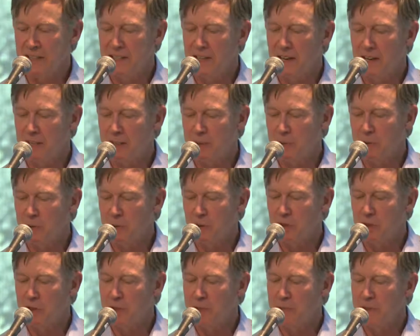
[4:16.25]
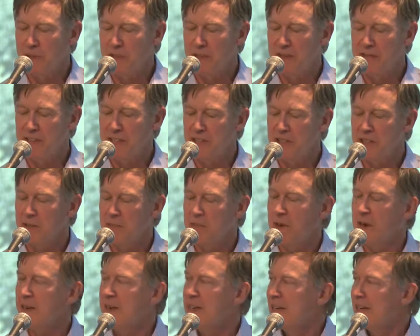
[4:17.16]
in entrepreneurship and innovation
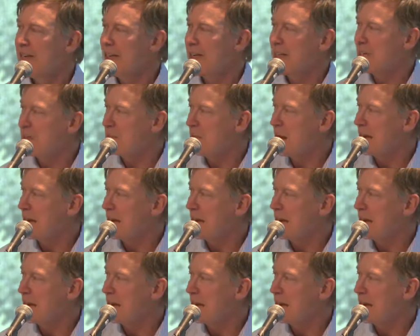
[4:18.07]
by Inc.